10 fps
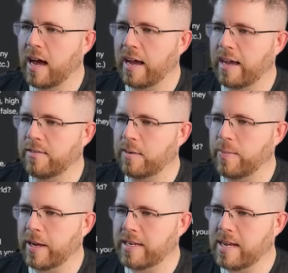I gave it a
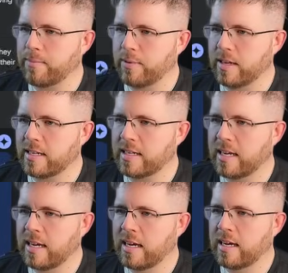big template
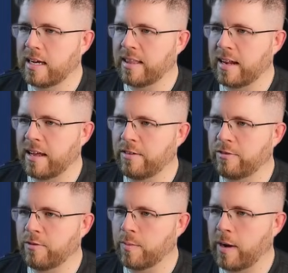that I use
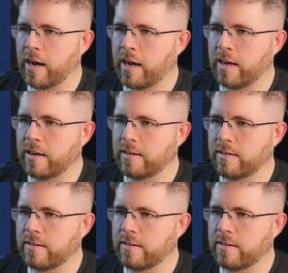for my